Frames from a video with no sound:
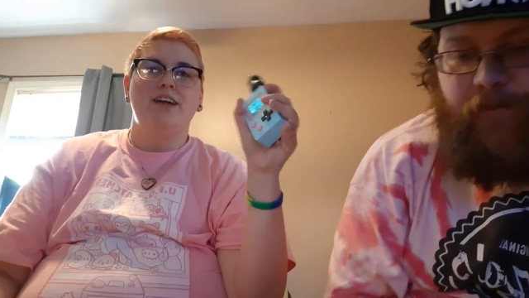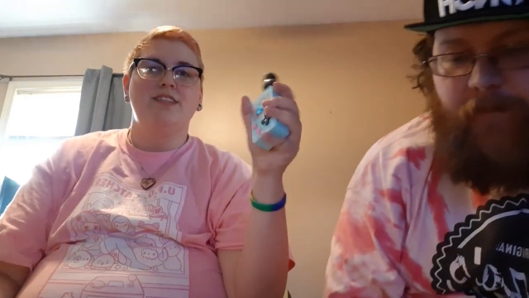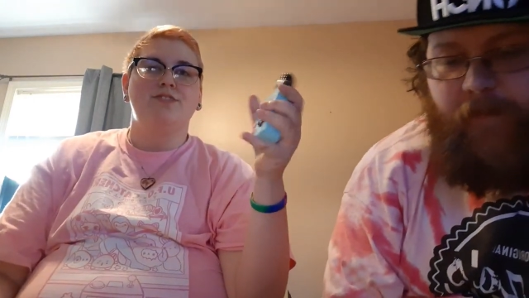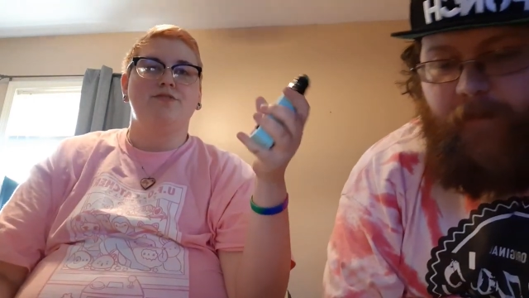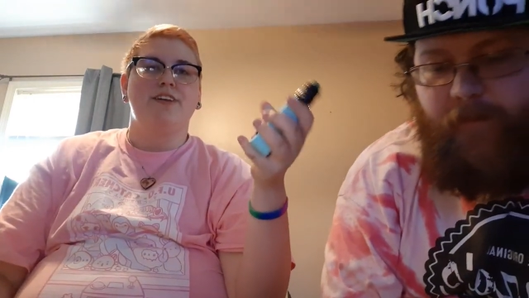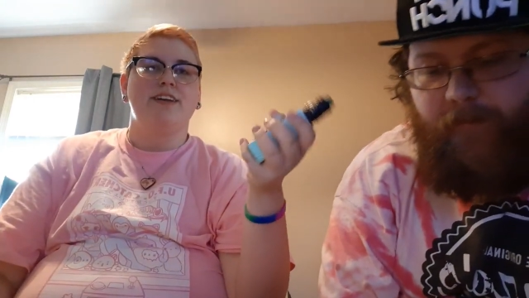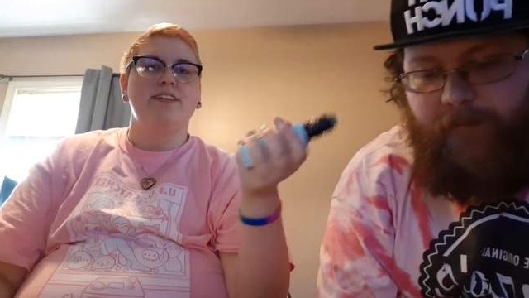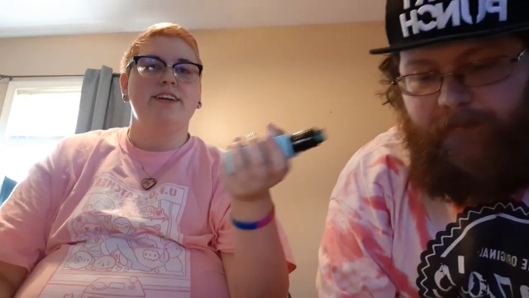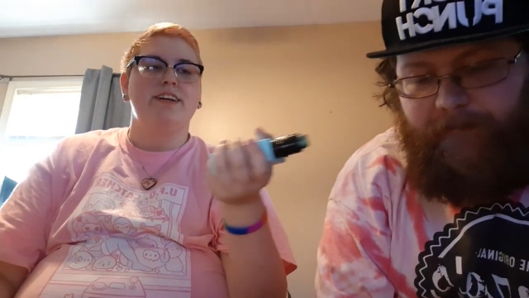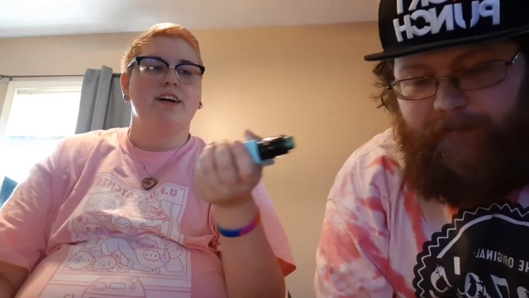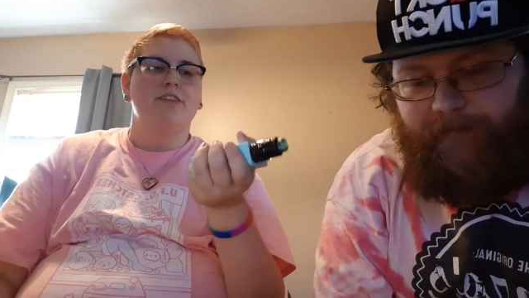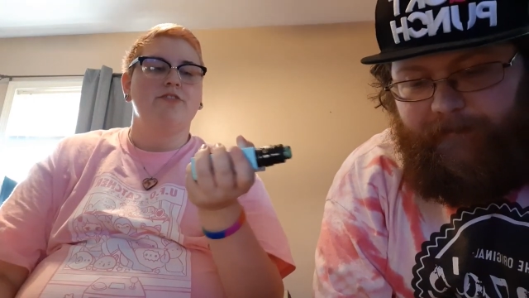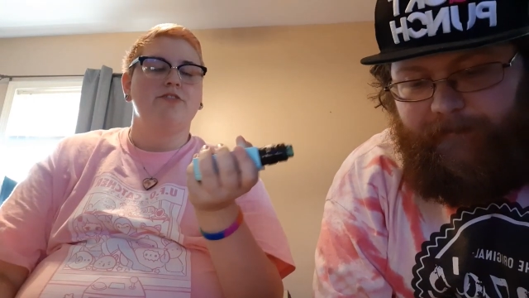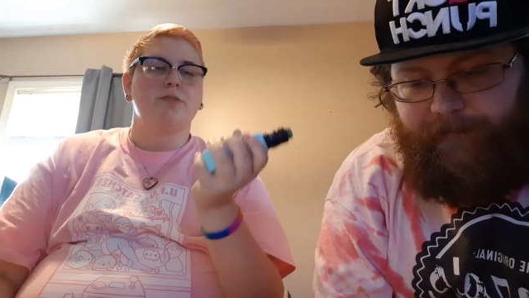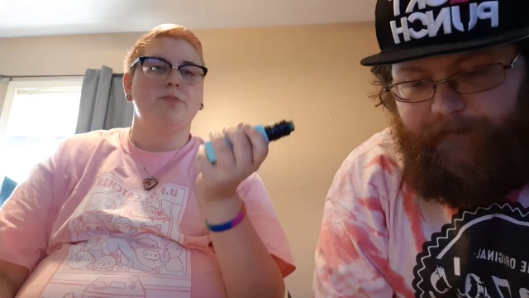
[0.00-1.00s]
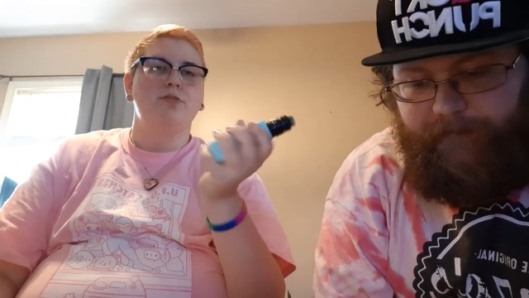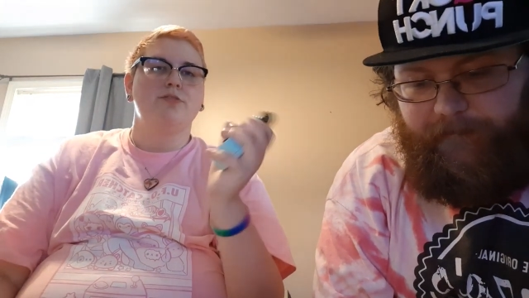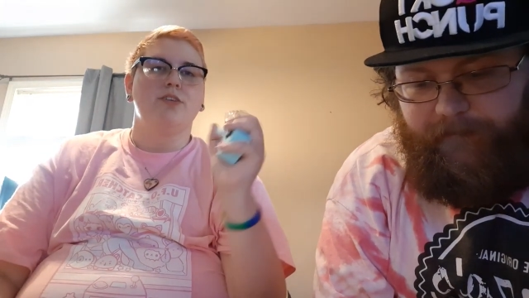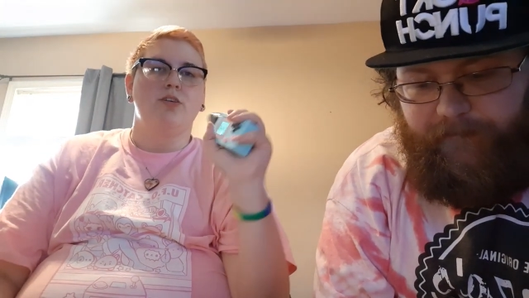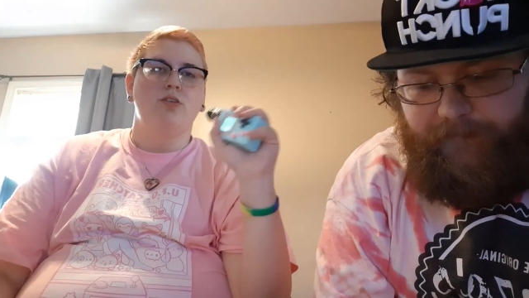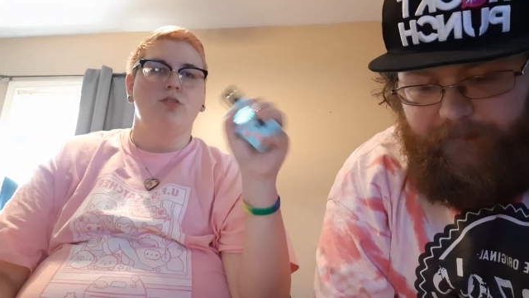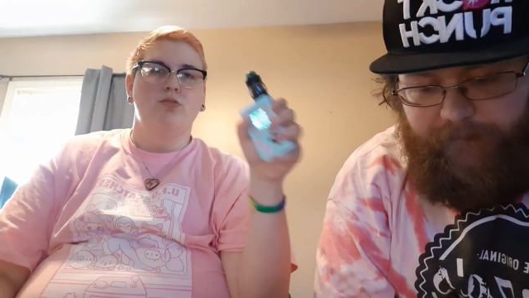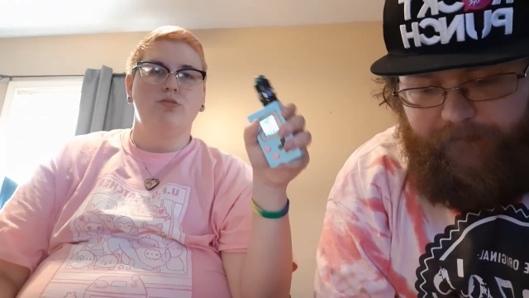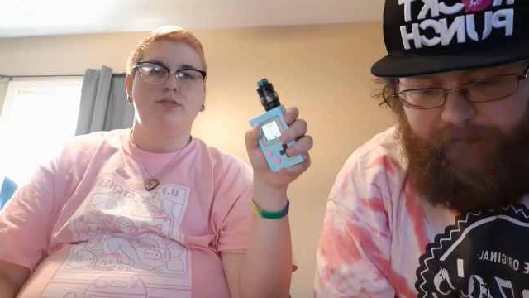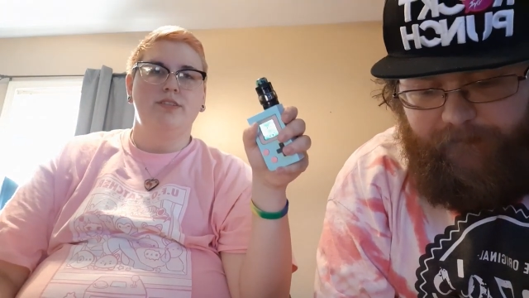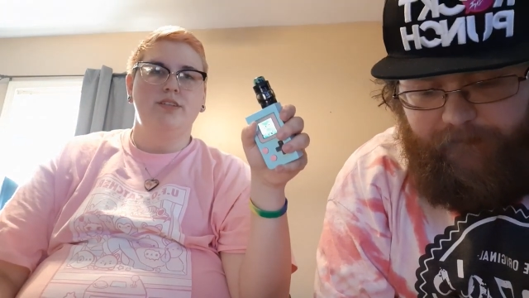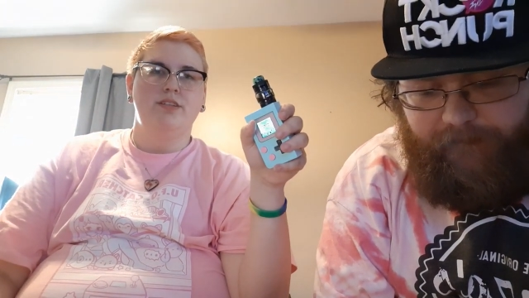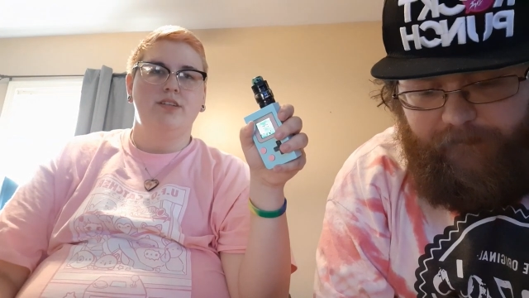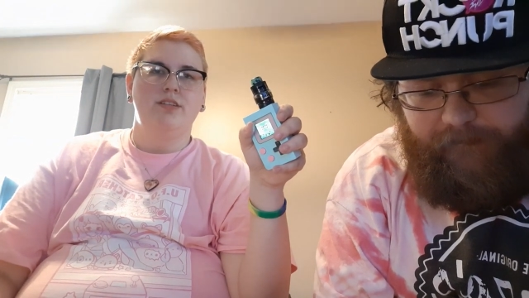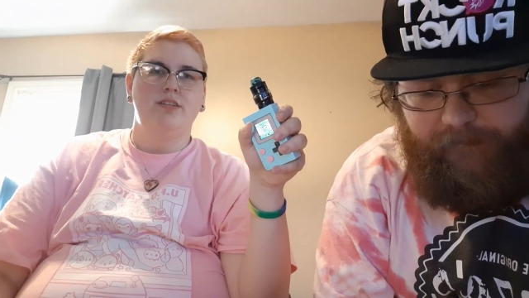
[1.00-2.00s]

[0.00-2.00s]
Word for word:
Speaker 1: it's very comfortable to hold.